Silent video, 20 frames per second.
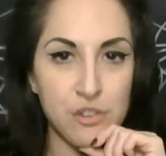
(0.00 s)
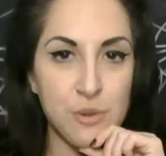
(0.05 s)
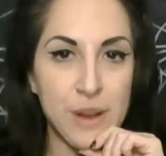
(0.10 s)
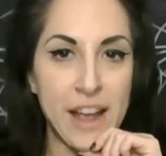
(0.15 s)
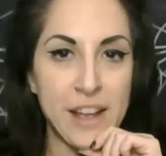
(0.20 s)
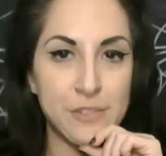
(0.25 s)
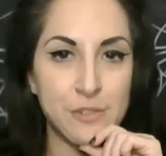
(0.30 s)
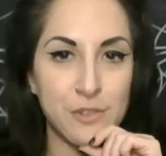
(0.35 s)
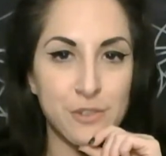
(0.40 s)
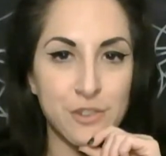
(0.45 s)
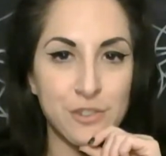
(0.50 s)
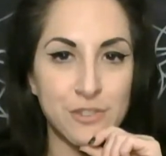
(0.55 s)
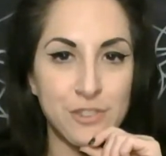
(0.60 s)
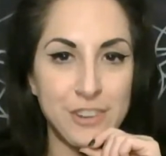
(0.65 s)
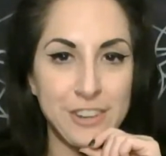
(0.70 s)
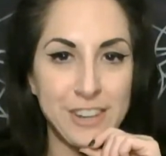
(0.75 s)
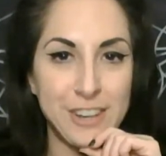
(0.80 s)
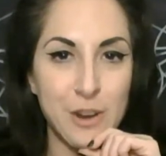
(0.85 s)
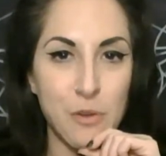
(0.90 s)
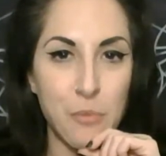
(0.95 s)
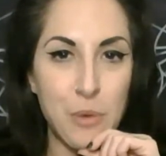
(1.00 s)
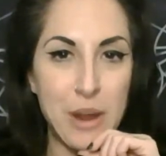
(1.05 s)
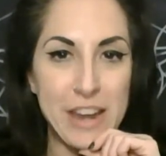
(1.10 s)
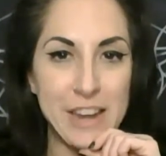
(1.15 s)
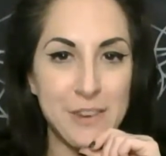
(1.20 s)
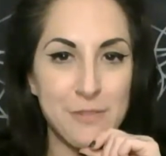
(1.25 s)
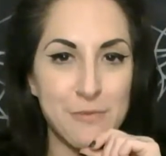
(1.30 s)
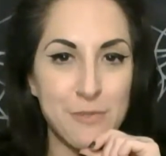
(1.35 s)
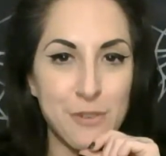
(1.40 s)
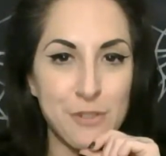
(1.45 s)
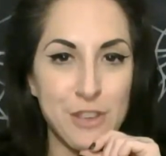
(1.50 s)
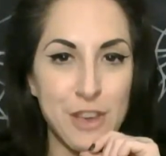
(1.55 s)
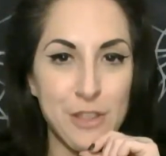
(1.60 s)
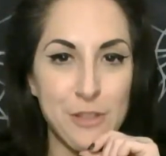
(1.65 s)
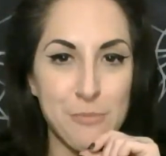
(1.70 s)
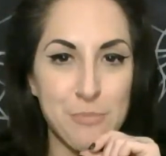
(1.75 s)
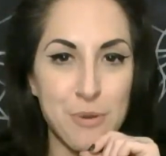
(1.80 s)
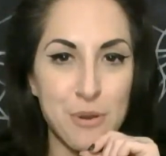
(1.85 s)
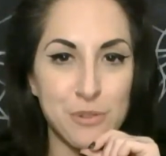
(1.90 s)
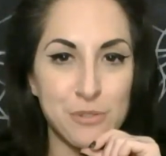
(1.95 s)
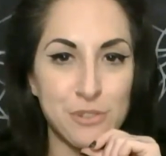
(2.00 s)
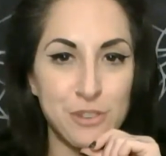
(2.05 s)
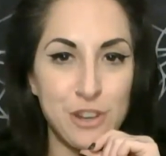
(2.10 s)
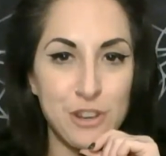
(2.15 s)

you guys are just sitting and waiting for the other person